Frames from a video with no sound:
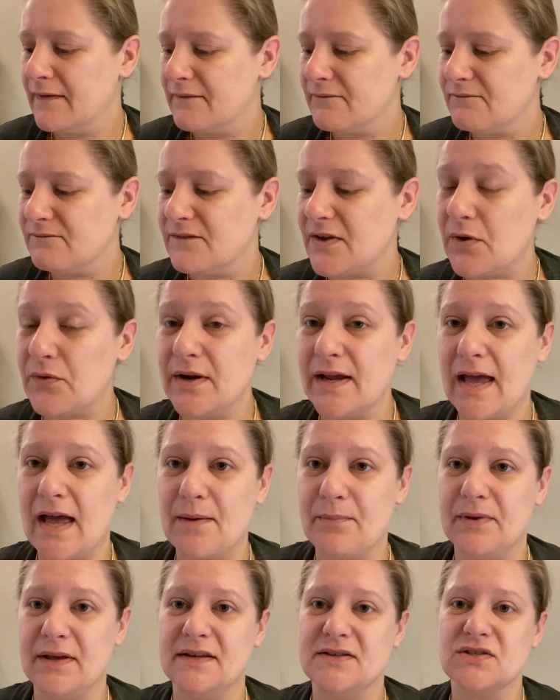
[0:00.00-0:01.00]
Very
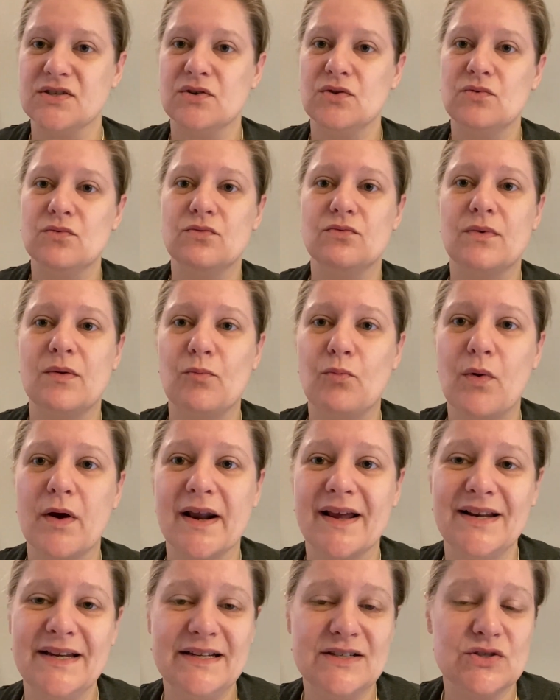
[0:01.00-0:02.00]
happy. So what
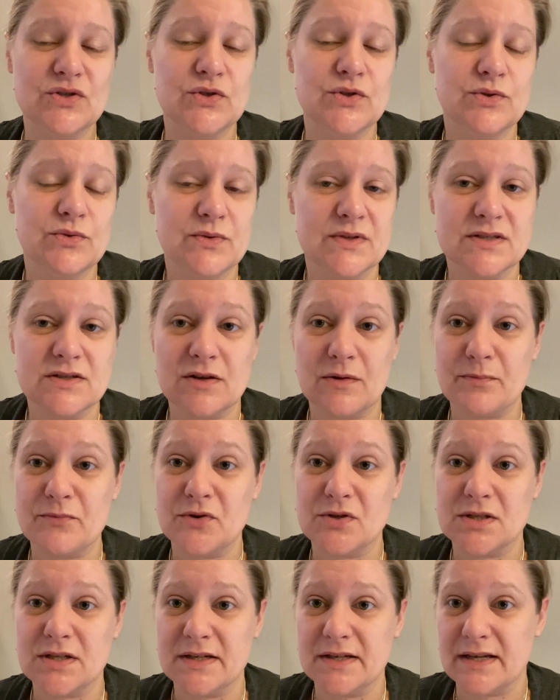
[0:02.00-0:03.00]
I need to do is,
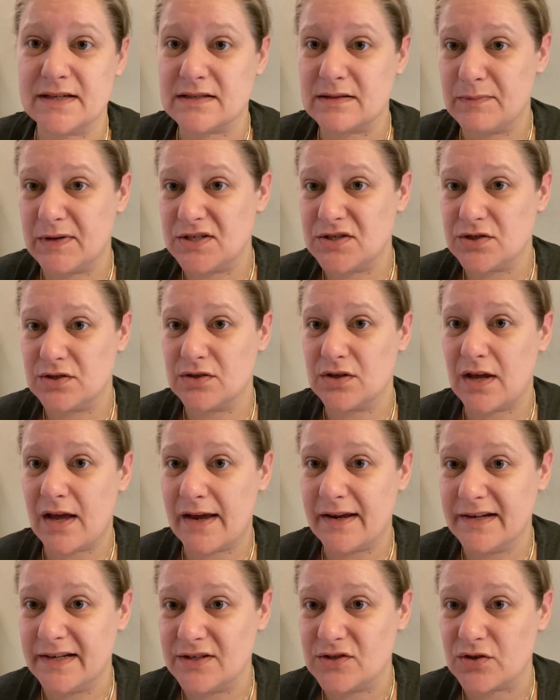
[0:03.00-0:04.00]
obviously, as I mentioned,
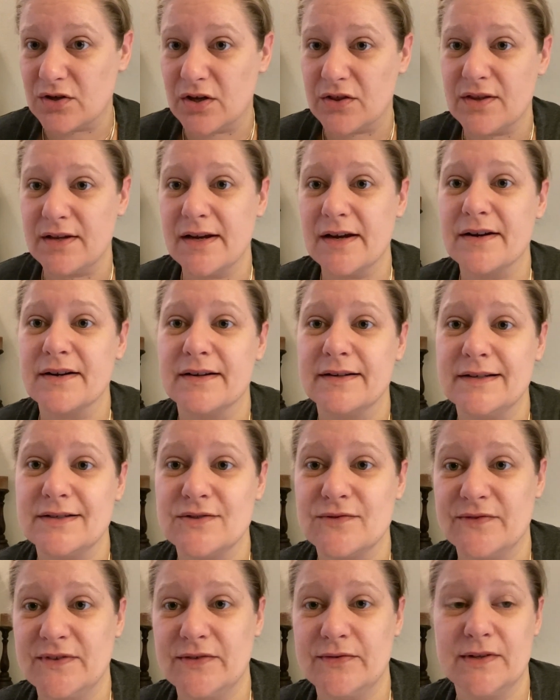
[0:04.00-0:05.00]
I need to cut the yarn, I need
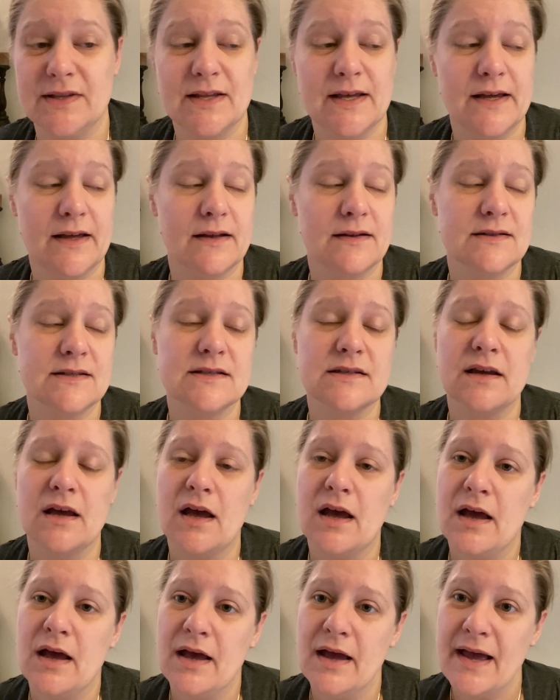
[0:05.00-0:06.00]
to weave in the ends,
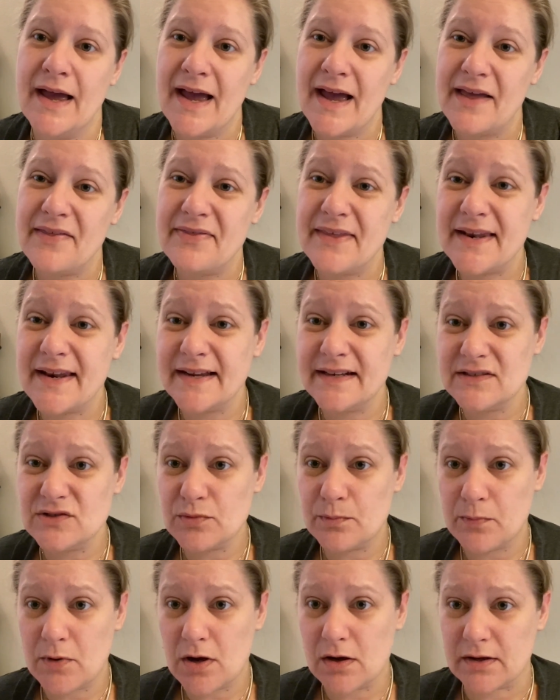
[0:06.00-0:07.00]
and then I need to
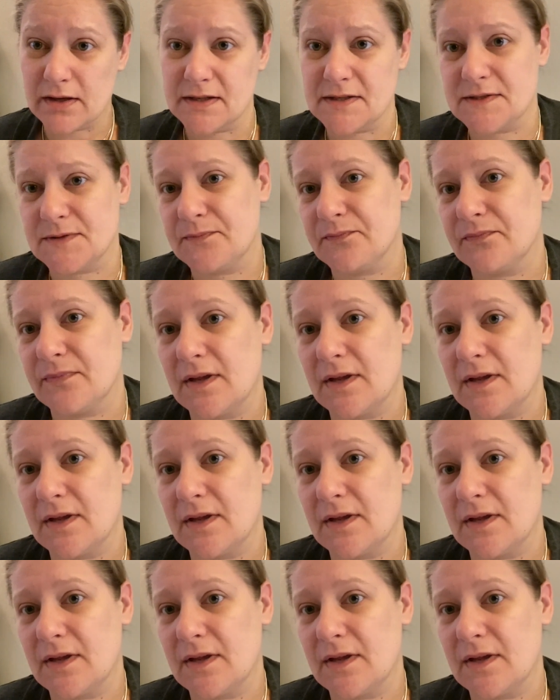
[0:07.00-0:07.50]
block it.